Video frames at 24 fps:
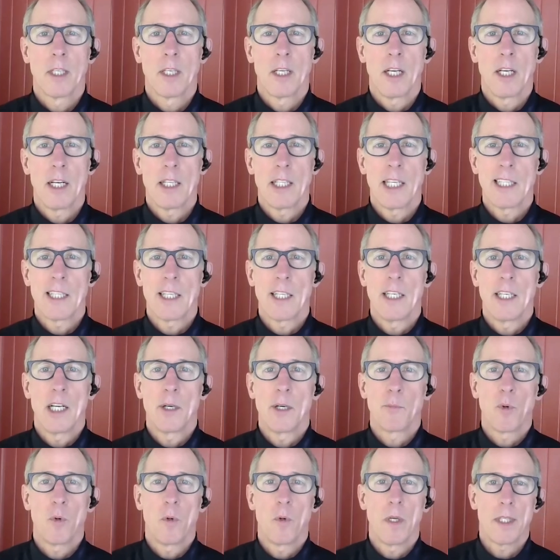I think the number
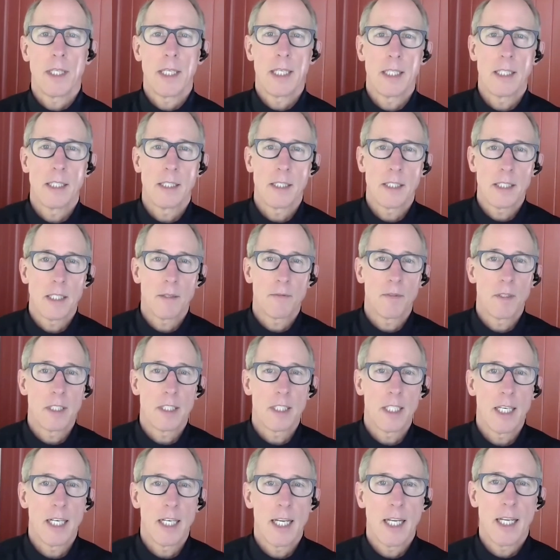one thing that's different
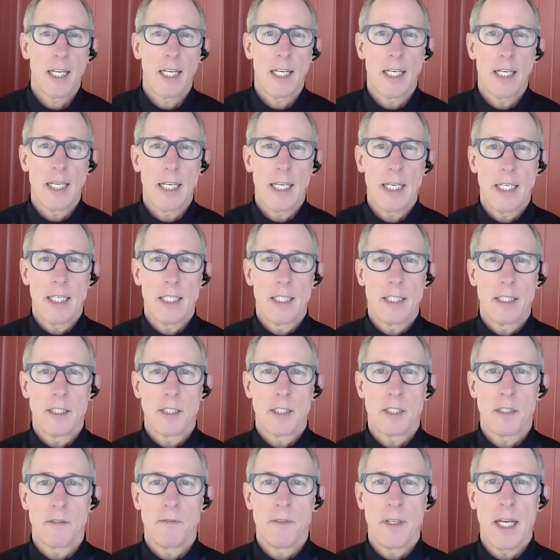today is
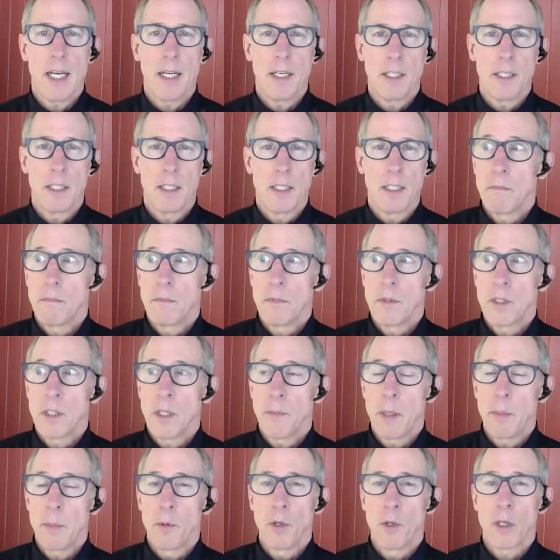the Fed. Some
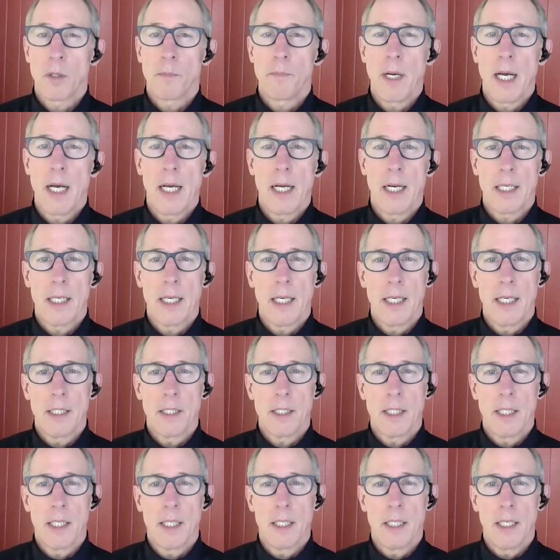people look back at
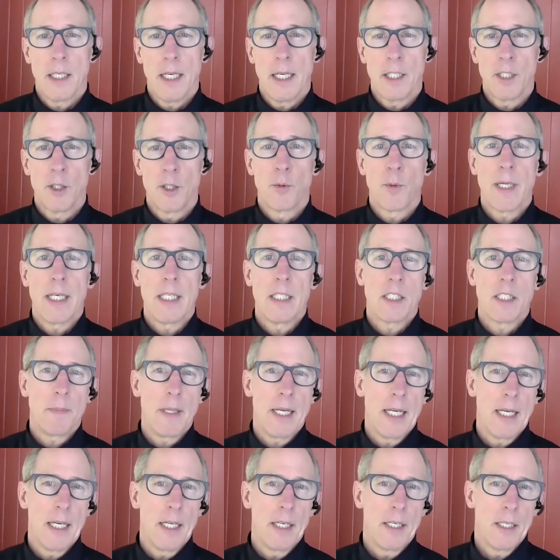
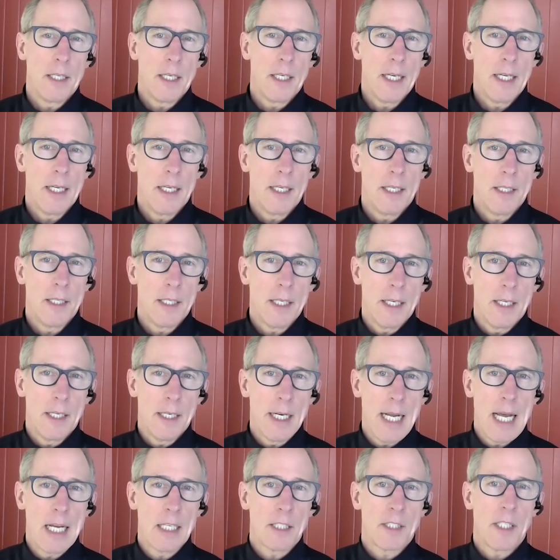Greenspan and
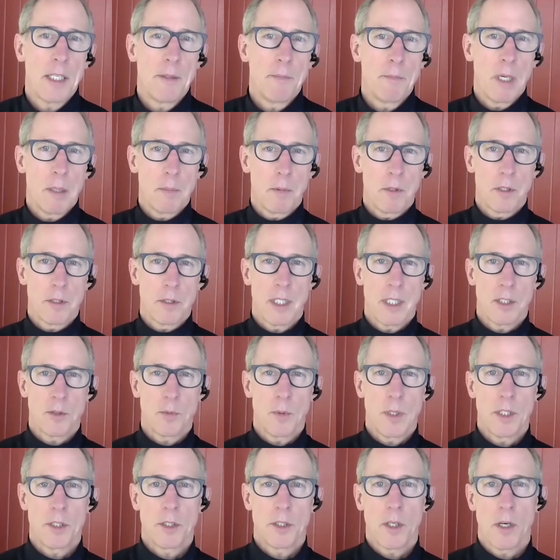asset bubbles as we
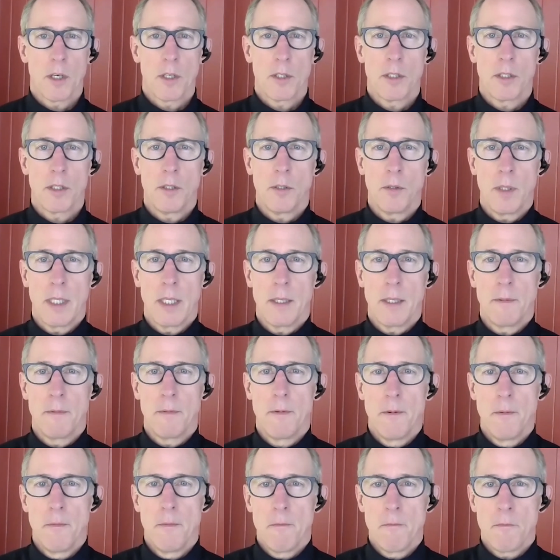started
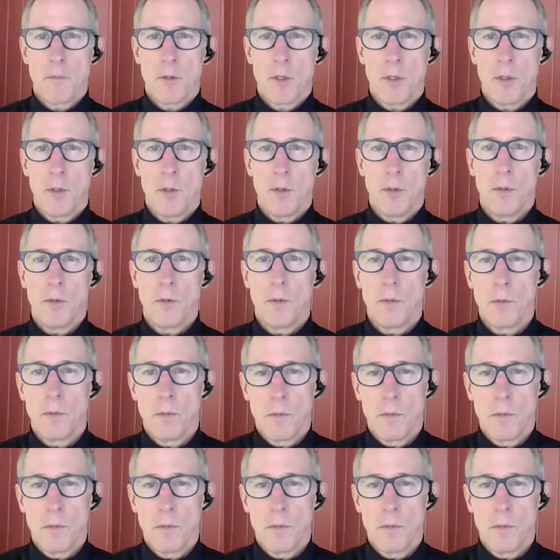to